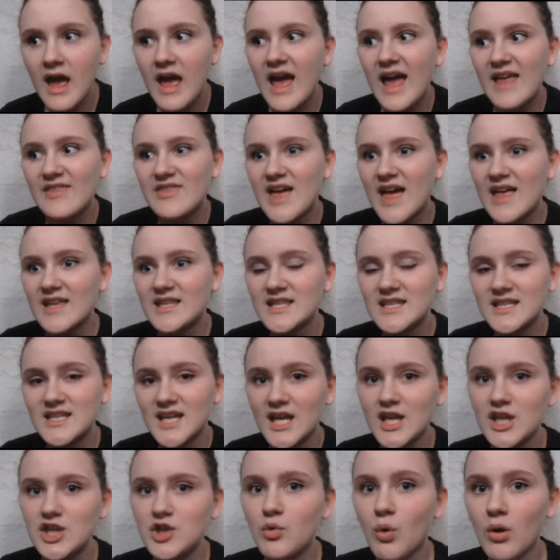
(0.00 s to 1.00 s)
At the end of the
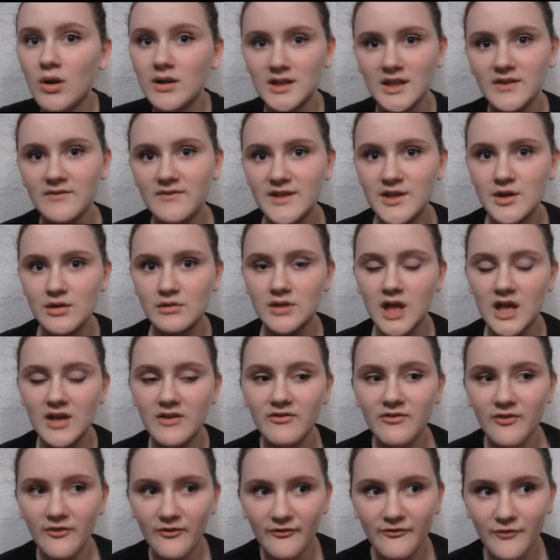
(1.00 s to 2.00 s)
day, you are living your
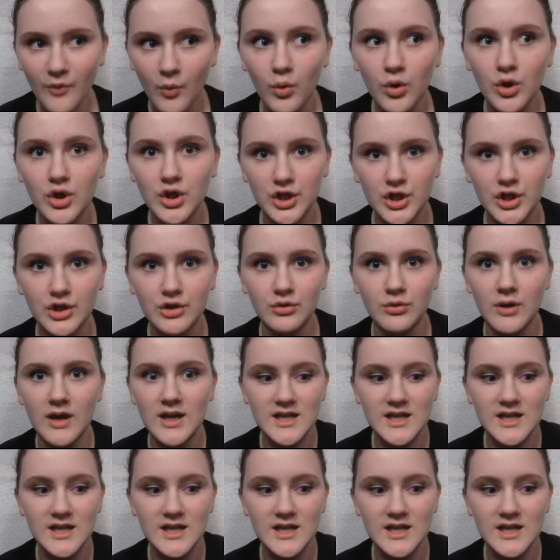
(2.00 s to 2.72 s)
life for you,